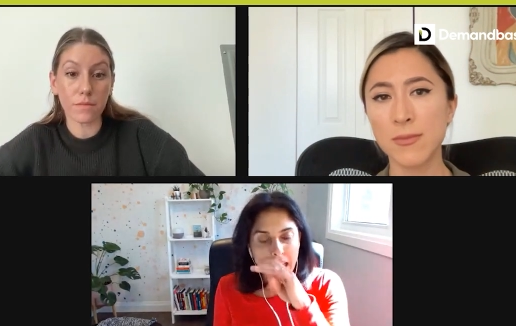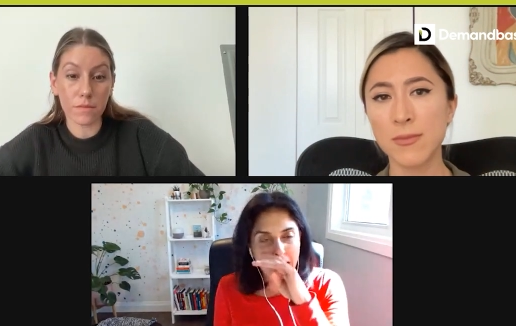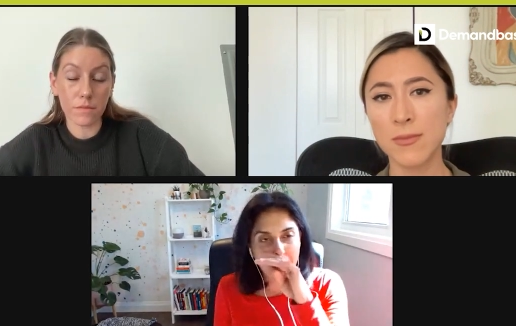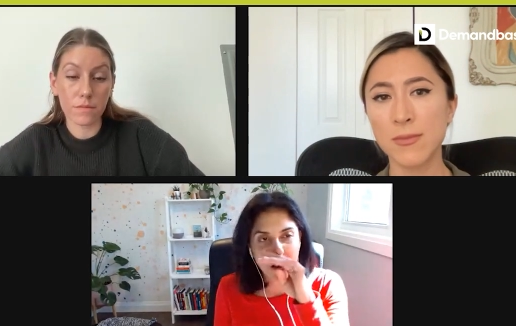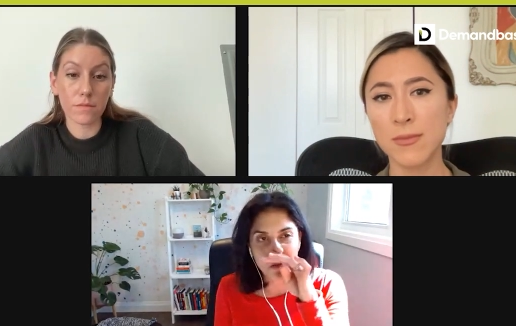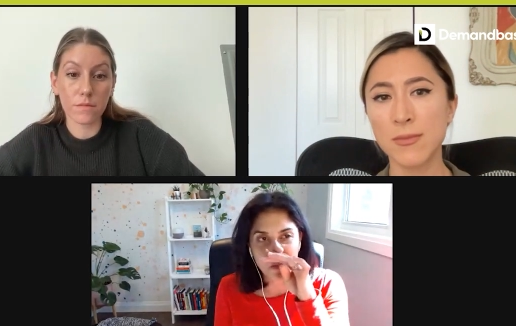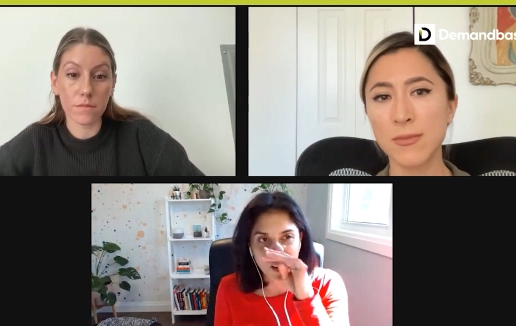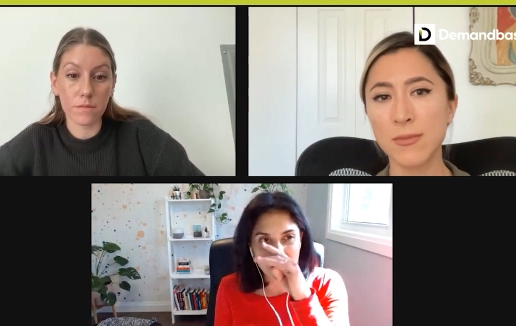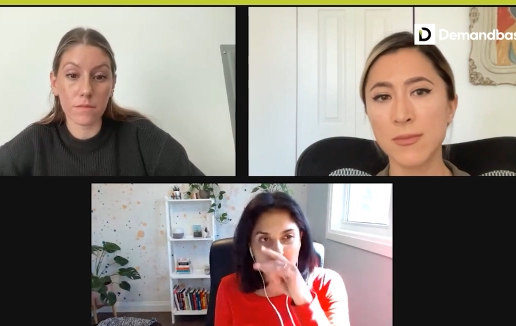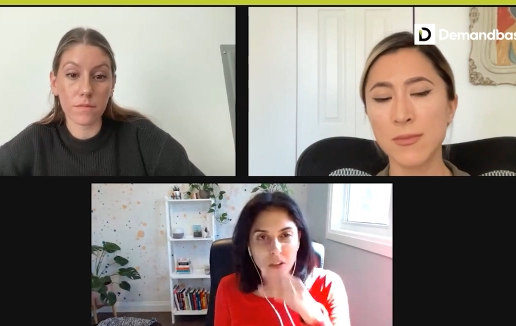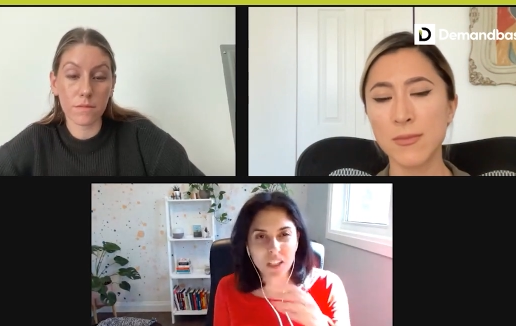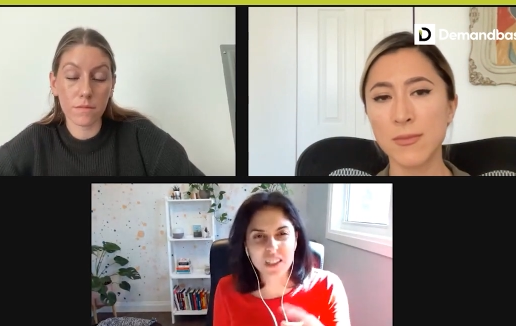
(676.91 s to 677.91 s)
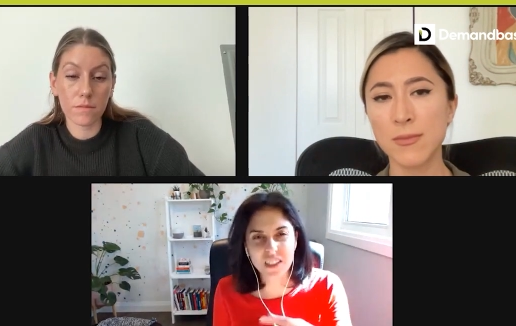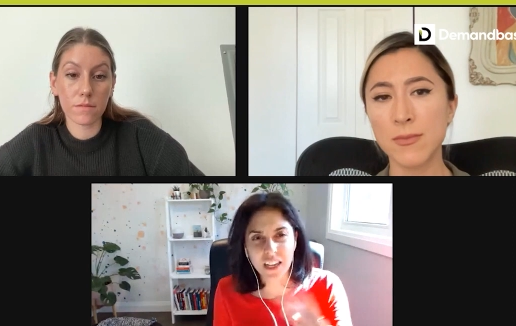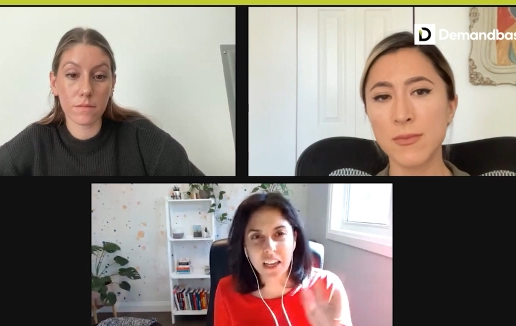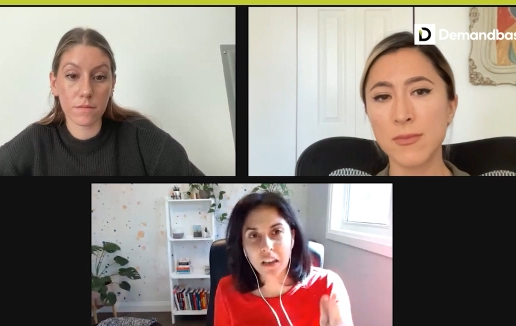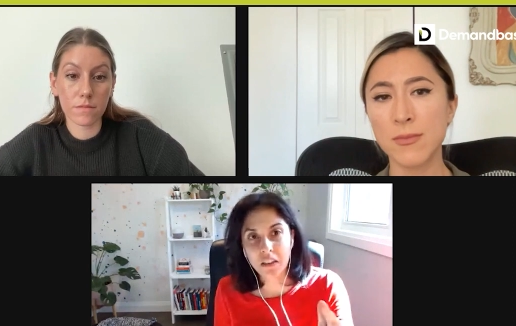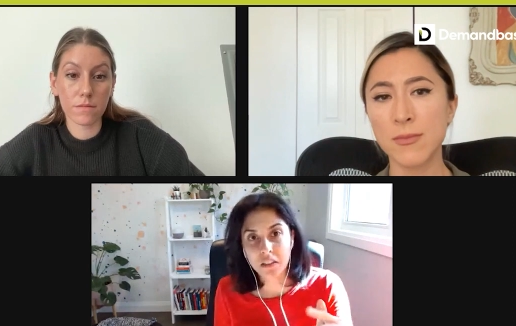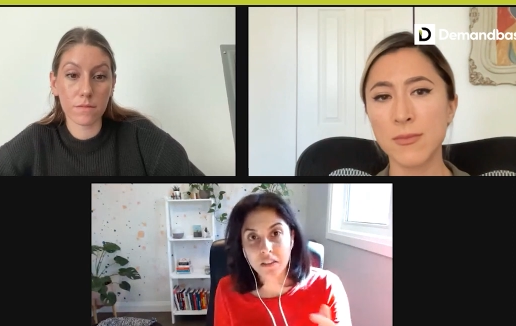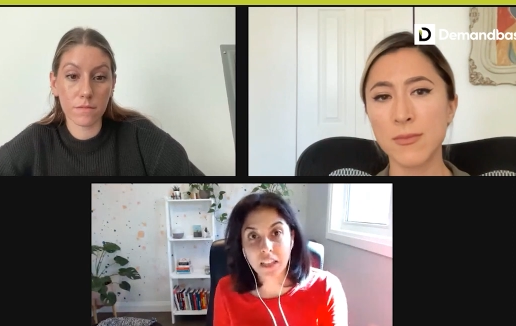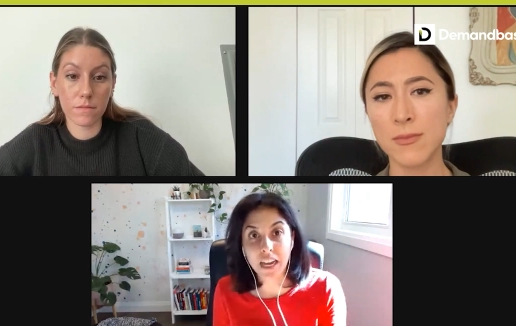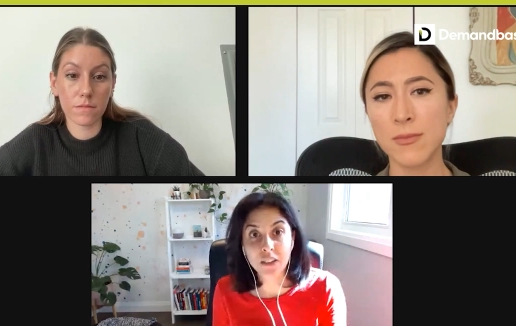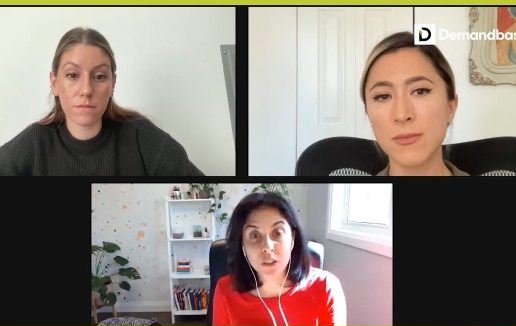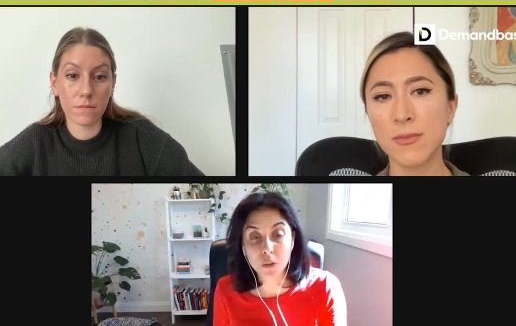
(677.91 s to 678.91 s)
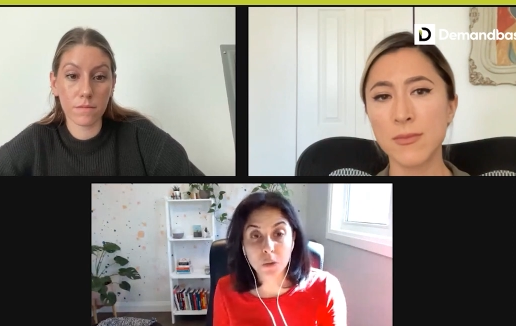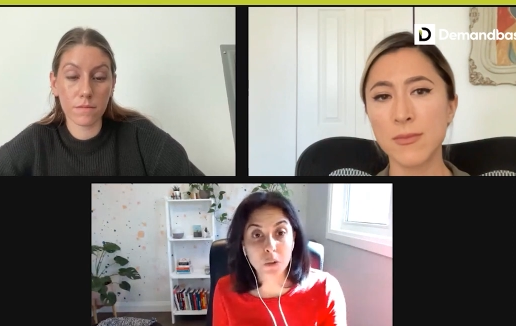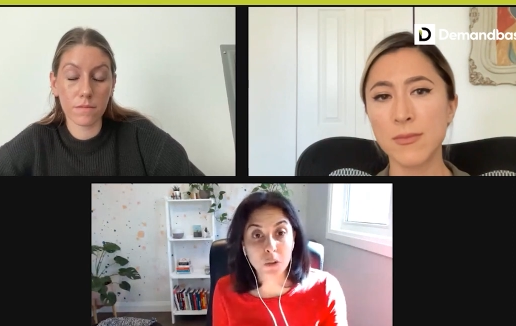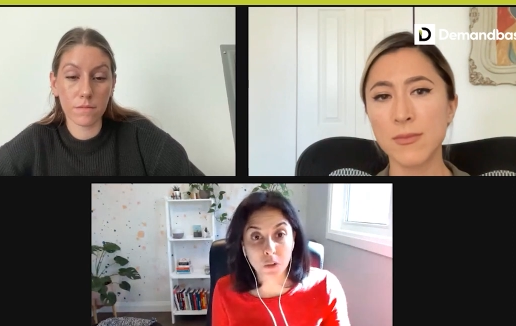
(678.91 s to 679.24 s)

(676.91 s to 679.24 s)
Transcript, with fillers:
Speaker 1: and when you can say, that's cool,